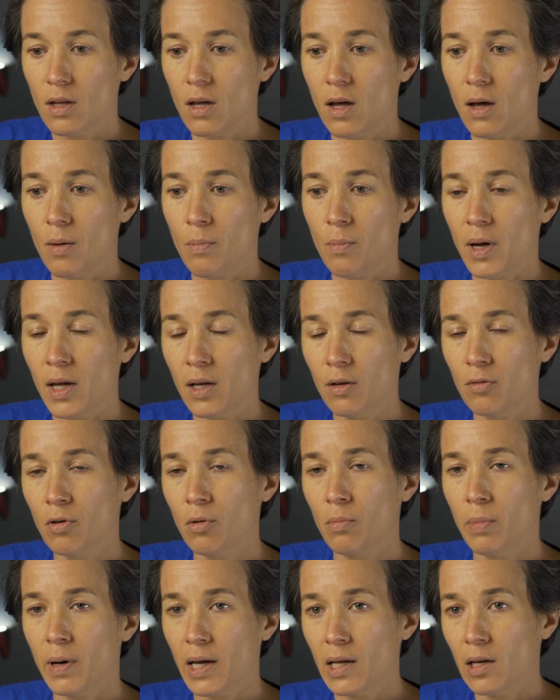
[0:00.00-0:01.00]
The
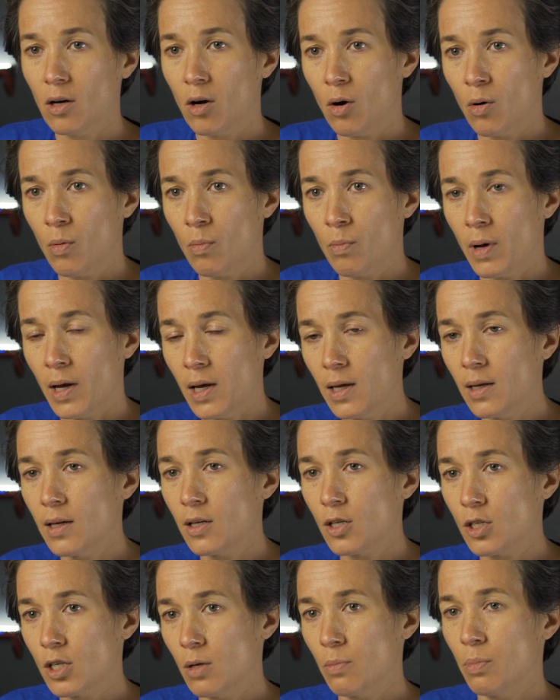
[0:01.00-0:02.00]
microbiome might
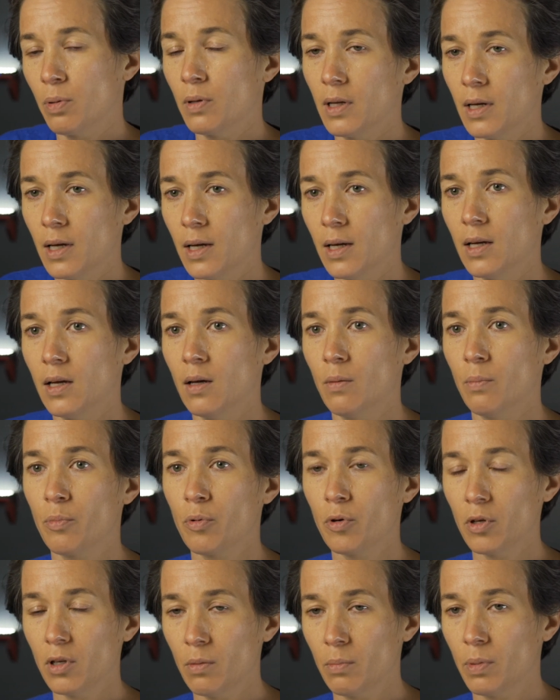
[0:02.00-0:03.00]
actually play a
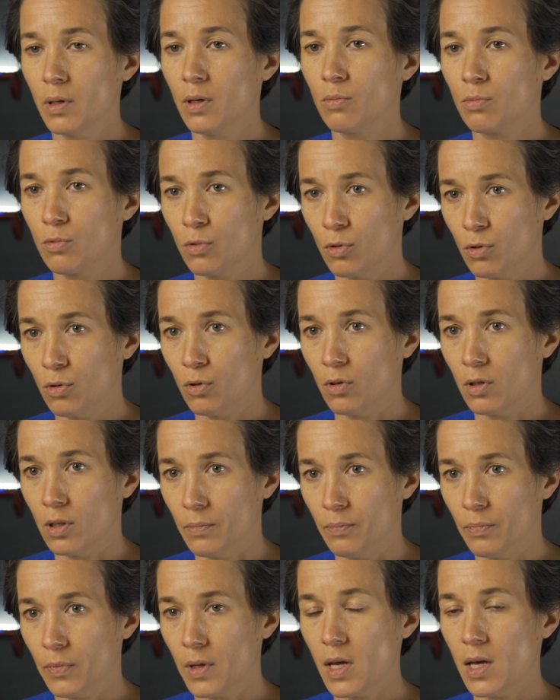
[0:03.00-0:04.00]
pretty big
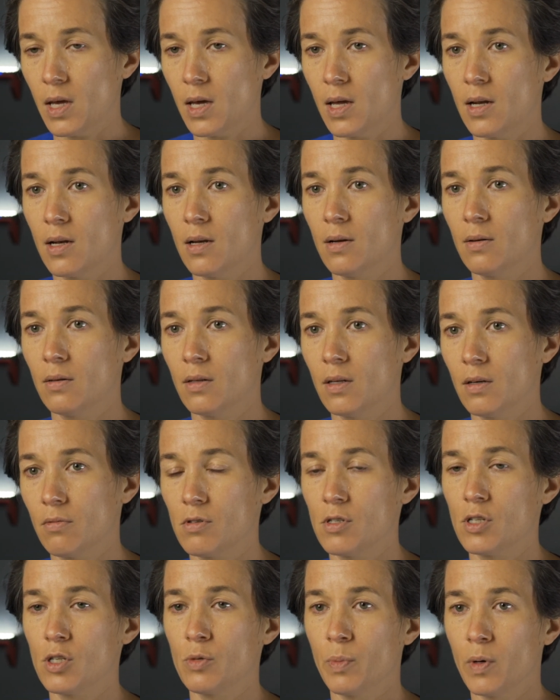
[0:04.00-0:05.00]
role in
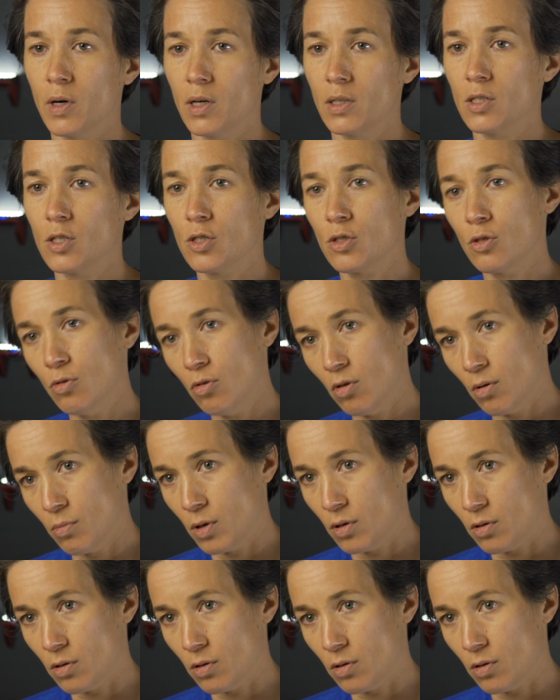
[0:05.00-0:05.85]
the response to